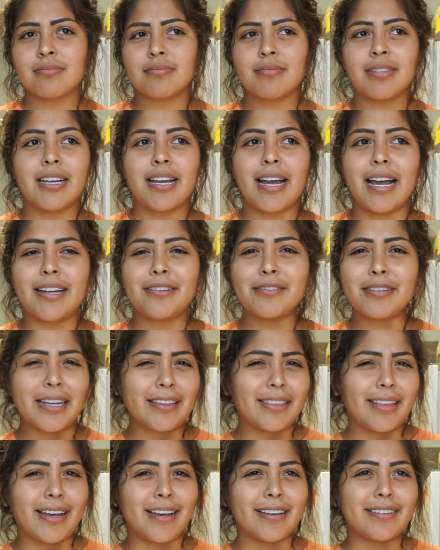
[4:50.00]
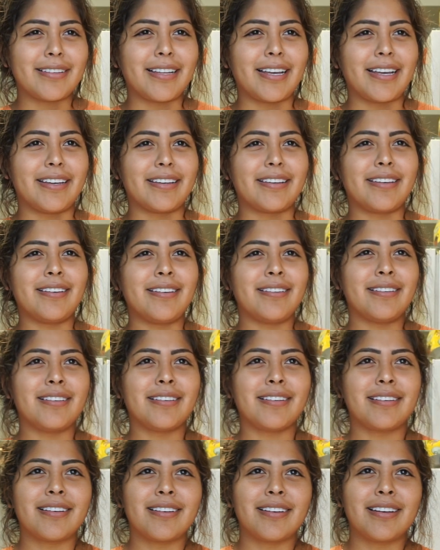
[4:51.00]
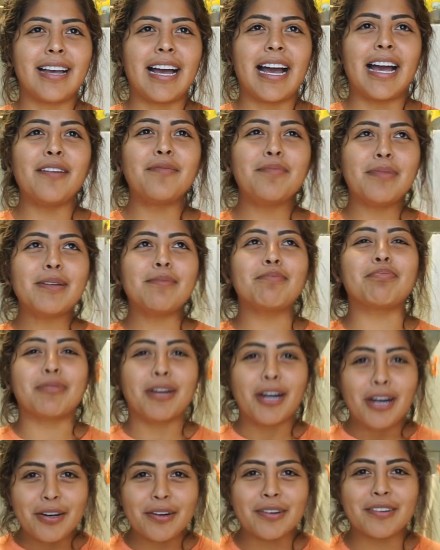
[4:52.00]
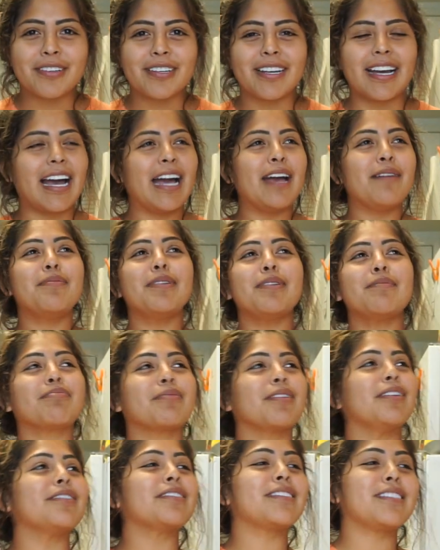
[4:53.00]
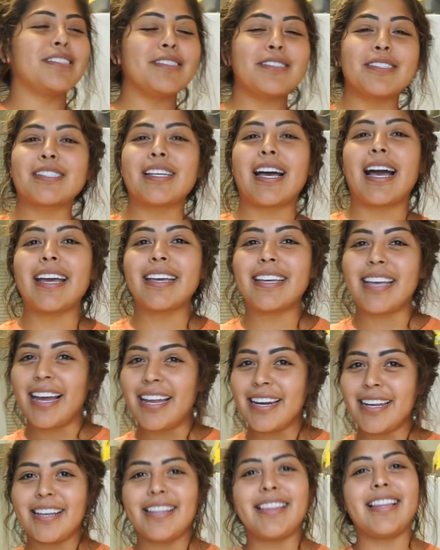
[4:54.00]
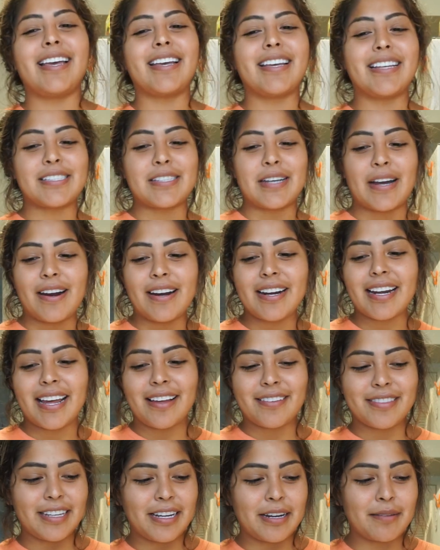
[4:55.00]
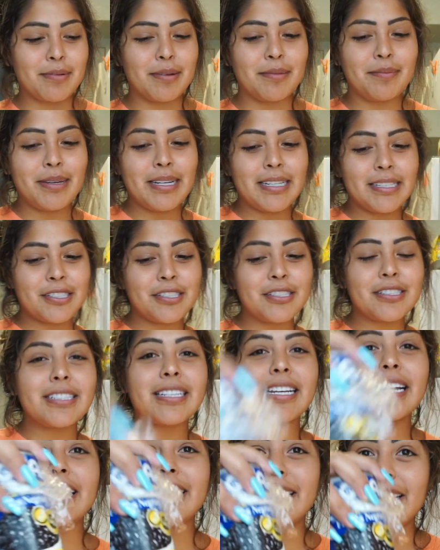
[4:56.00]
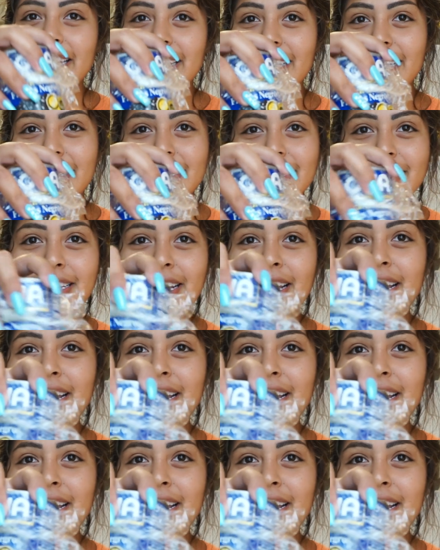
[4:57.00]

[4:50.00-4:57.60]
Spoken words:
Like, I don't get that. Like, I've been broke too, so I get it. Like, it's hard out there, but bitch, you could get this,